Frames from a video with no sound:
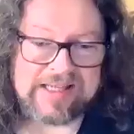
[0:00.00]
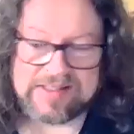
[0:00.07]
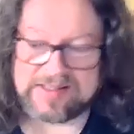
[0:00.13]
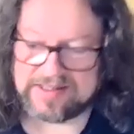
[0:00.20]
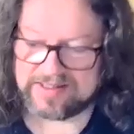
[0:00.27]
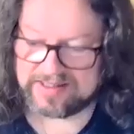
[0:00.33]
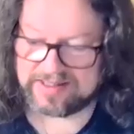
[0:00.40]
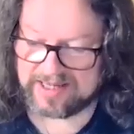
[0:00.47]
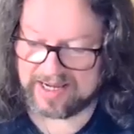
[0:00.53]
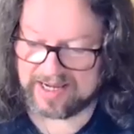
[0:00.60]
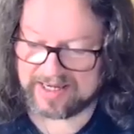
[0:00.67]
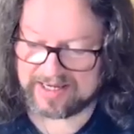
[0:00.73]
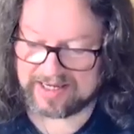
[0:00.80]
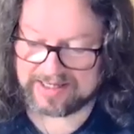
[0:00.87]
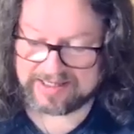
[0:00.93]
has.
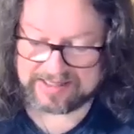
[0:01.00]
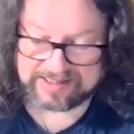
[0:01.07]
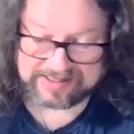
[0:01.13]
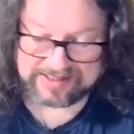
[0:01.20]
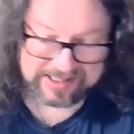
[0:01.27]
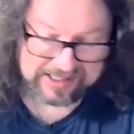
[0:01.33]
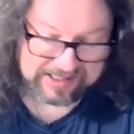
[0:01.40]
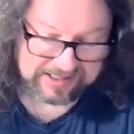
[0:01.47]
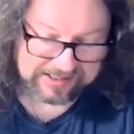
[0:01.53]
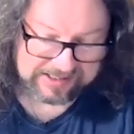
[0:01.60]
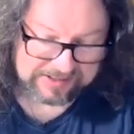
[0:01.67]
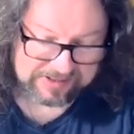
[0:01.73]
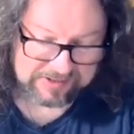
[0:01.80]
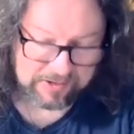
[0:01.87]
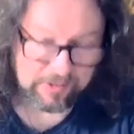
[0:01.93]
Yeah,
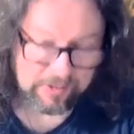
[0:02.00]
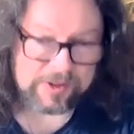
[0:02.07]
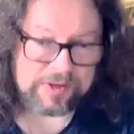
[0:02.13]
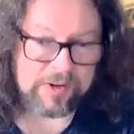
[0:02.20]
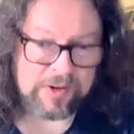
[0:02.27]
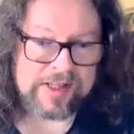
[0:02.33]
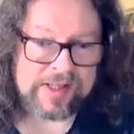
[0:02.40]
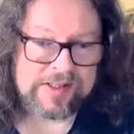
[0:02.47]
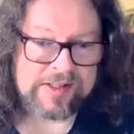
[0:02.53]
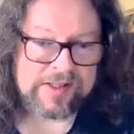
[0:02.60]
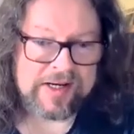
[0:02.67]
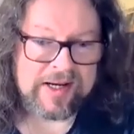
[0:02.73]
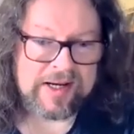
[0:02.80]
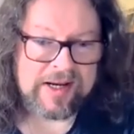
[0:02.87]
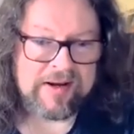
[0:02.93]
it's always great to
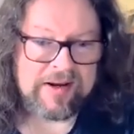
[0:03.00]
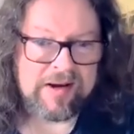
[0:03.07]
see you.